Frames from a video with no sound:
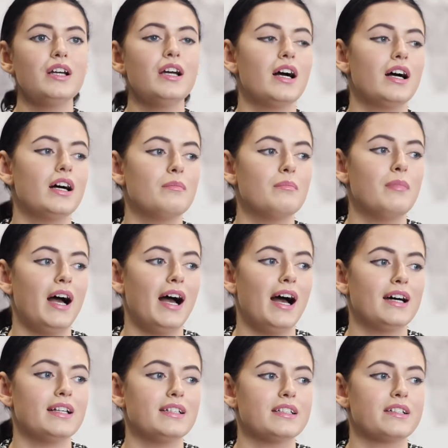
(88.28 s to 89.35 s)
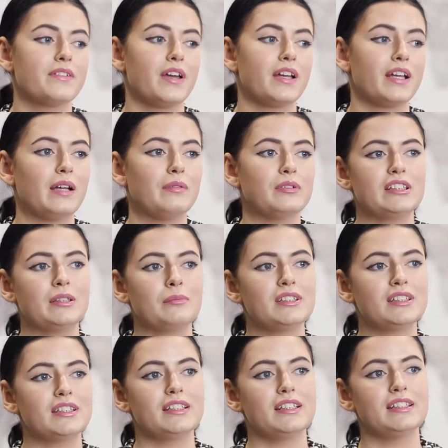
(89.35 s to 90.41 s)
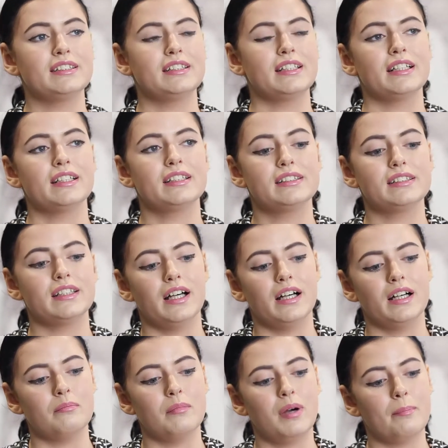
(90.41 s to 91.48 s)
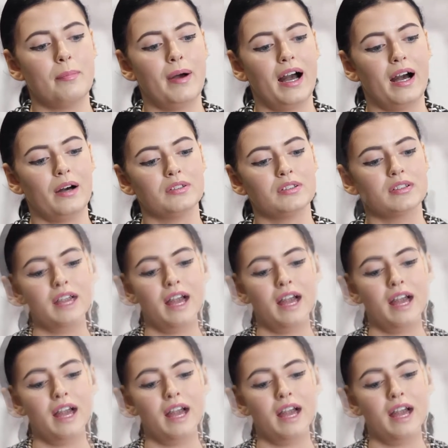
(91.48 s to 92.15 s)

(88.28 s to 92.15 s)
And they gave us some statistics about